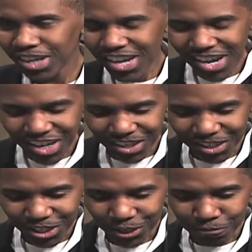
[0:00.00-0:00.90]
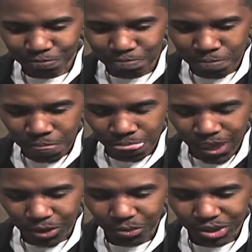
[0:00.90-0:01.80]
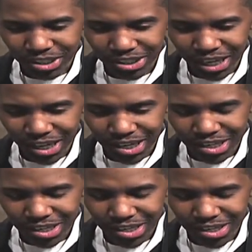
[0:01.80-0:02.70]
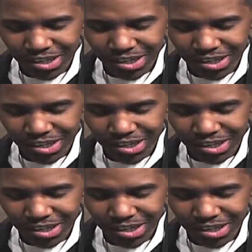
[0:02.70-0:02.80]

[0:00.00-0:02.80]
Yeah, right. Um, and one day,